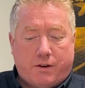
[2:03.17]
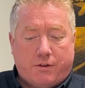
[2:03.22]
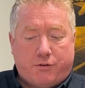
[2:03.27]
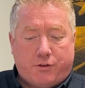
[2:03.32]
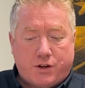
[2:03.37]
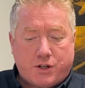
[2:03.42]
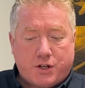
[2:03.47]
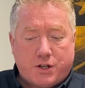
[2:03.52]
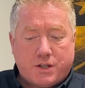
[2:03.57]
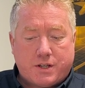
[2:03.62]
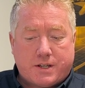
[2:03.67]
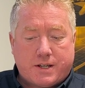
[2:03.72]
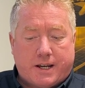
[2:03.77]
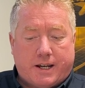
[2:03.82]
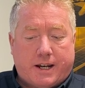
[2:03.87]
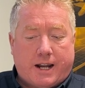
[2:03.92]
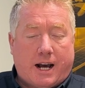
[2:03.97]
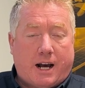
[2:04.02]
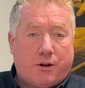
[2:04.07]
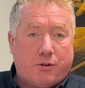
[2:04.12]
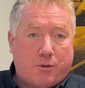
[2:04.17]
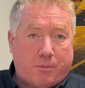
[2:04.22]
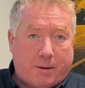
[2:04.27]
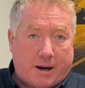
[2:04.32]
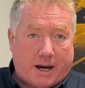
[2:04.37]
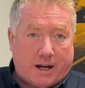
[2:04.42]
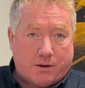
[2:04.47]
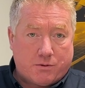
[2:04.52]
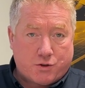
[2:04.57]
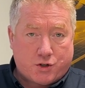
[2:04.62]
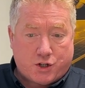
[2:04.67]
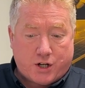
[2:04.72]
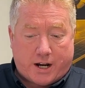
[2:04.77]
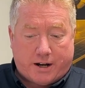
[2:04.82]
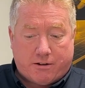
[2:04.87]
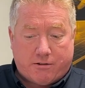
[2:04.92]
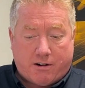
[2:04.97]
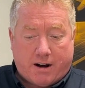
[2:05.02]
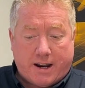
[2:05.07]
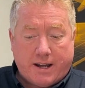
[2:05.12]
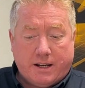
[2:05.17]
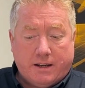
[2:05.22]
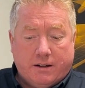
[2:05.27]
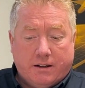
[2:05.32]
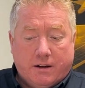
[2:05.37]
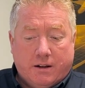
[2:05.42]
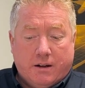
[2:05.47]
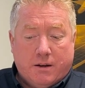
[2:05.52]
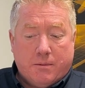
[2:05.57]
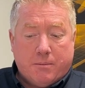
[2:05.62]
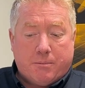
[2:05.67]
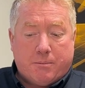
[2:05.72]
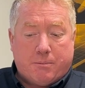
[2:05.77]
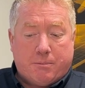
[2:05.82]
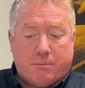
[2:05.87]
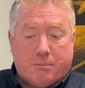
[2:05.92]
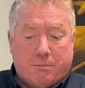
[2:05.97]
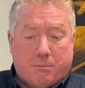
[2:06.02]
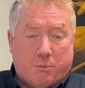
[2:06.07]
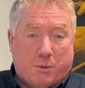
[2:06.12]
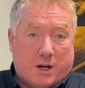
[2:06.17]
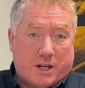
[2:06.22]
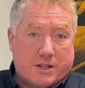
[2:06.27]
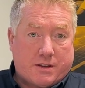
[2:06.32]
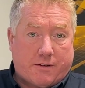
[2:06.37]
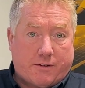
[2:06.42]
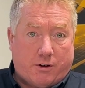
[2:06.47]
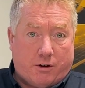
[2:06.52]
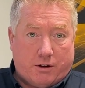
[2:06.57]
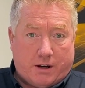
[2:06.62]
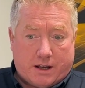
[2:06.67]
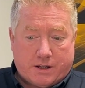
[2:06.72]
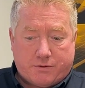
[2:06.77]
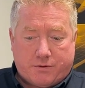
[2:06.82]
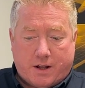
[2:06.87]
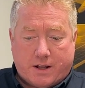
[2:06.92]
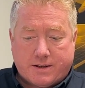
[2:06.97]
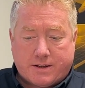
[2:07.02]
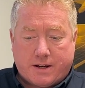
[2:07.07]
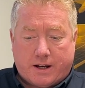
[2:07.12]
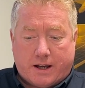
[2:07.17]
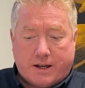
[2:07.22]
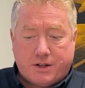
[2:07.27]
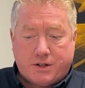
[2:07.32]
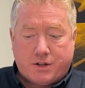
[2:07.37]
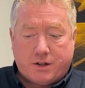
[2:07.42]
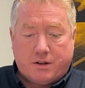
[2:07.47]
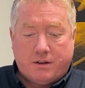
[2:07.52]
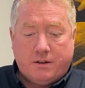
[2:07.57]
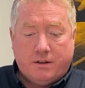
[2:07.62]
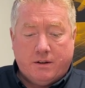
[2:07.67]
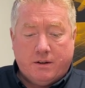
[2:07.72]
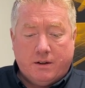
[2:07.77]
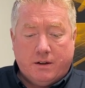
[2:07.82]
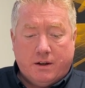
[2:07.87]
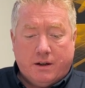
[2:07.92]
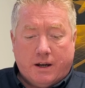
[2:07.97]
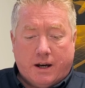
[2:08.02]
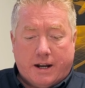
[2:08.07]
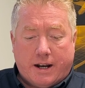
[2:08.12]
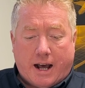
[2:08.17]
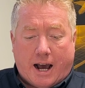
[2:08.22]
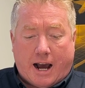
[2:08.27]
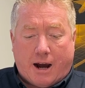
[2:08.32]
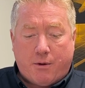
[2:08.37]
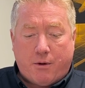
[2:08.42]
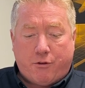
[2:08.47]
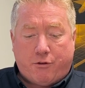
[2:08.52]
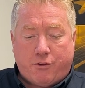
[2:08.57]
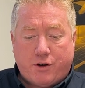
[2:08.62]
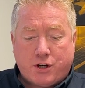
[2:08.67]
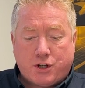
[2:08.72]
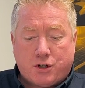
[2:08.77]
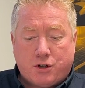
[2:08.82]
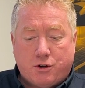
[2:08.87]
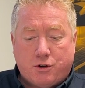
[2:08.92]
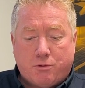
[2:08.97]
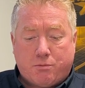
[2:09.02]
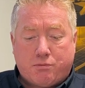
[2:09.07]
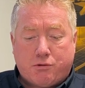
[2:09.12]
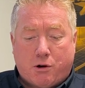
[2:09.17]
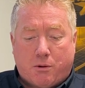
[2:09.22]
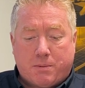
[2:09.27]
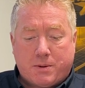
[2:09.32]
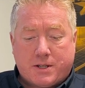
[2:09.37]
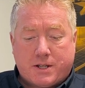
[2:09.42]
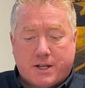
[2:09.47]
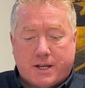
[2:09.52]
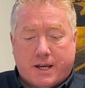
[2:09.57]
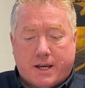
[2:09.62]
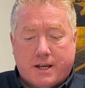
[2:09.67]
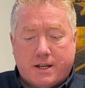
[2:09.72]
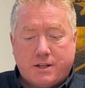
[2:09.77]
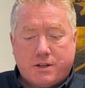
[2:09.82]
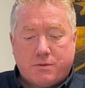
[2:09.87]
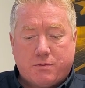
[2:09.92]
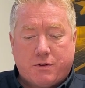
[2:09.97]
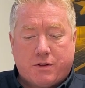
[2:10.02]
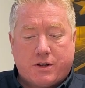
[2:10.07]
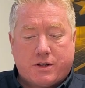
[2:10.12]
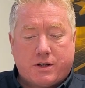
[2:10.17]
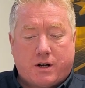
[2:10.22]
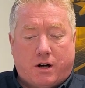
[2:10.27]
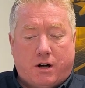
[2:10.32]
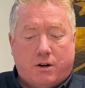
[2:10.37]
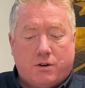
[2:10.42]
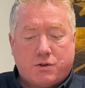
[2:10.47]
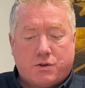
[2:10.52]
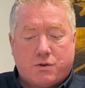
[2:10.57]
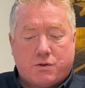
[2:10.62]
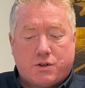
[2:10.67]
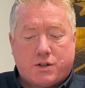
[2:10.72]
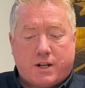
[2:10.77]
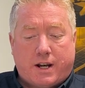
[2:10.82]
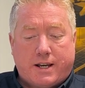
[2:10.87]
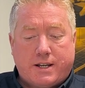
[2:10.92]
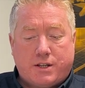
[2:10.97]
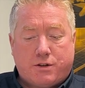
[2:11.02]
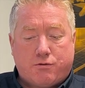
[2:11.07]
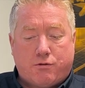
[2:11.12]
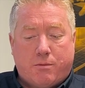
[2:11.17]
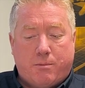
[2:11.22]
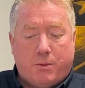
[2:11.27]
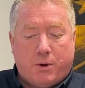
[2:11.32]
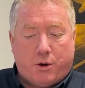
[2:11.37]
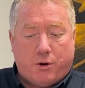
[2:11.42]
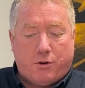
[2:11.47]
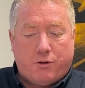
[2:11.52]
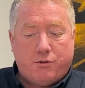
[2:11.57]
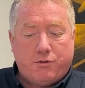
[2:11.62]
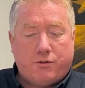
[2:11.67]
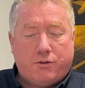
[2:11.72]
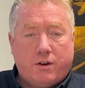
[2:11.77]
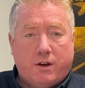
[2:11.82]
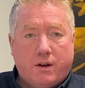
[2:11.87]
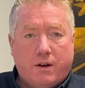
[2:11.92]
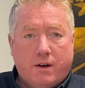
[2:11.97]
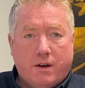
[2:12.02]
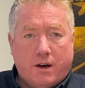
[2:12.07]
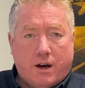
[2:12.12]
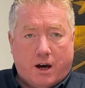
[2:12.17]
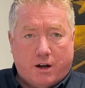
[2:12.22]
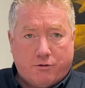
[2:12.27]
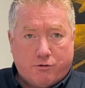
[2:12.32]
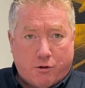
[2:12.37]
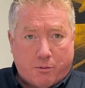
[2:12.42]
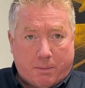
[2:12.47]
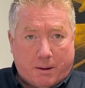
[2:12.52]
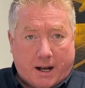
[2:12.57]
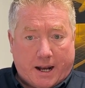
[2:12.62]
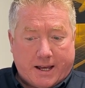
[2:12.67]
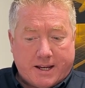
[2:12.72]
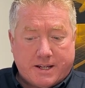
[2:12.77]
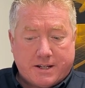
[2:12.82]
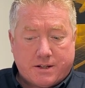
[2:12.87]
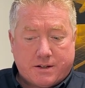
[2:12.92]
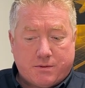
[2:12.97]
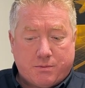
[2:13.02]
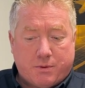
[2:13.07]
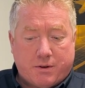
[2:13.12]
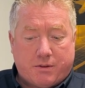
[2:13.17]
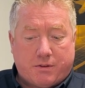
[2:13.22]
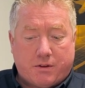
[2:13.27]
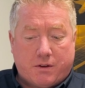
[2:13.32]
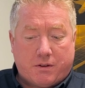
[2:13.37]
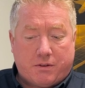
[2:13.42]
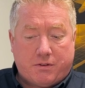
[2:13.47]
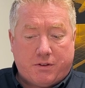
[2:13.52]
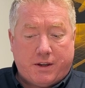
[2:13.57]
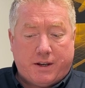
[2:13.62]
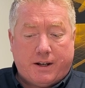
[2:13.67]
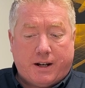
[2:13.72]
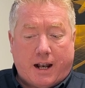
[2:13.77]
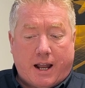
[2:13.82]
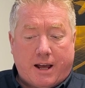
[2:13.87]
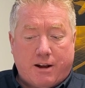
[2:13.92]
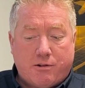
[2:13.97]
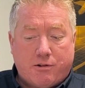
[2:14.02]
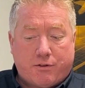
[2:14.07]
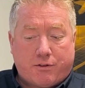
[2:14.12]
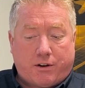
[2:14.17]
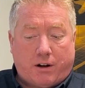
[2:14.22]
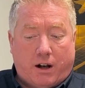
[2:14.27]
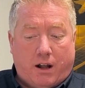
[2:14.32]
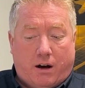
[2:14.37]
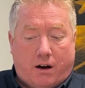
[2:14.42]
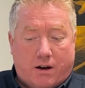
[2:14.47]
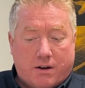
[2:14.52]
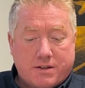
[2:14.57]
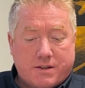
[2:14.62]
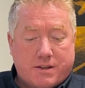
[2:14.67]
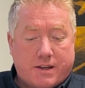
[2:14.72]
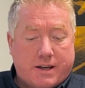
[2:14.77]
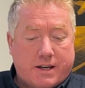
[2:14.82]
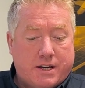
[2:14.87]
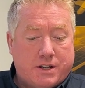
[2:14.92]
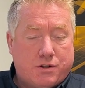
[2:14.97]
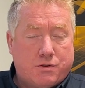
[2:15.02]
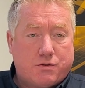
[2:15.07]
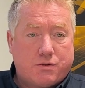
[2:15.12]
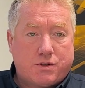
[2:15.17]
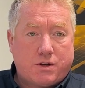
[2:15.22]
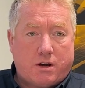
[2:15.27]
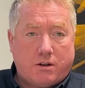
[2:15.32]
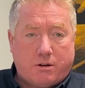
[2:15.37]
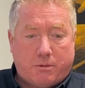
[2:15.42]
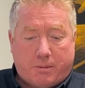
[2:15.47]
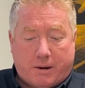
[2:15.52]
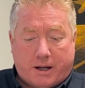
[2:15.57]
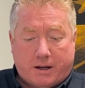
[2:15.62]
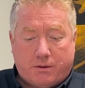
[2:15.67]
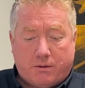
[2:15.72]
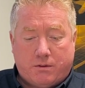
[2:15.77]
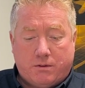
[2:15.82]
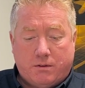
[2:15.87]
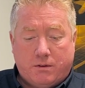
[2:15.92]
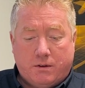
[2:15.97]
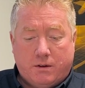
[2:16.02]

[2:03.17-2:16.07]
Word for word: efficiency and how the panels generate because they've got less ventilation and how efficient your property is with the tiles or slates removed and replaced with the thin layer of glass that is your solar panel.